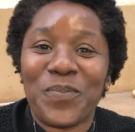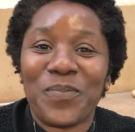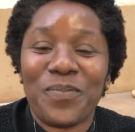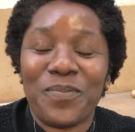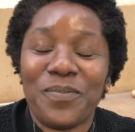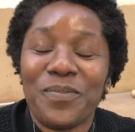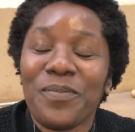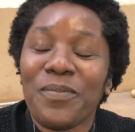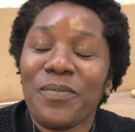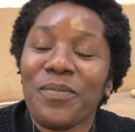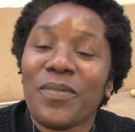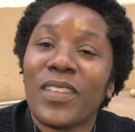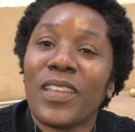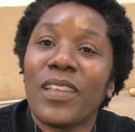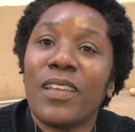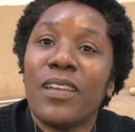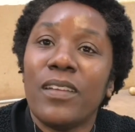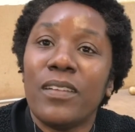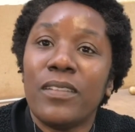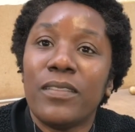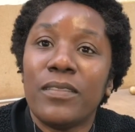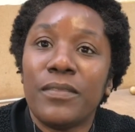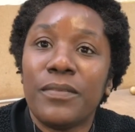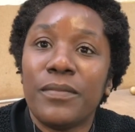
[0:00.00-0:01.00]
What's
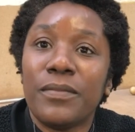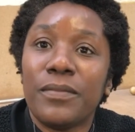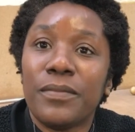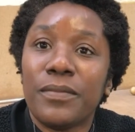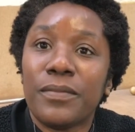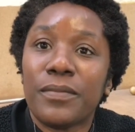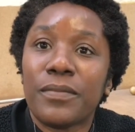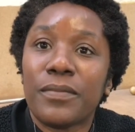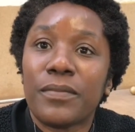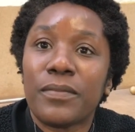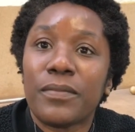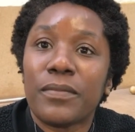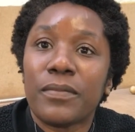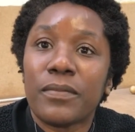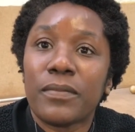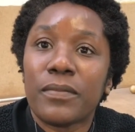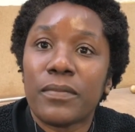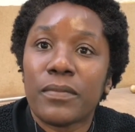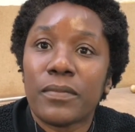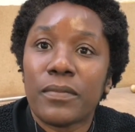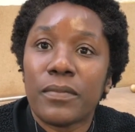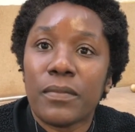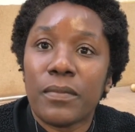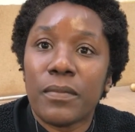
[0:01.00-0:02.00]
your
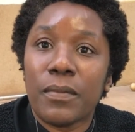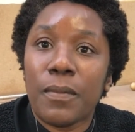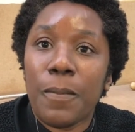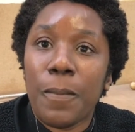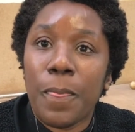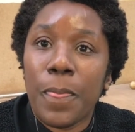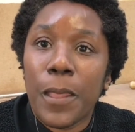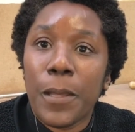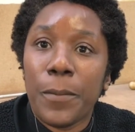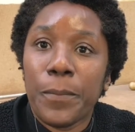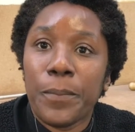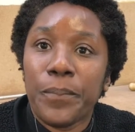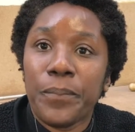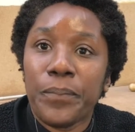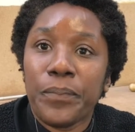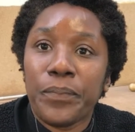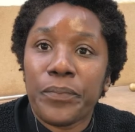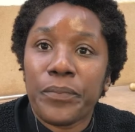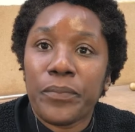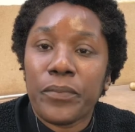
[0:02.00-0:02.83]
favourite technique?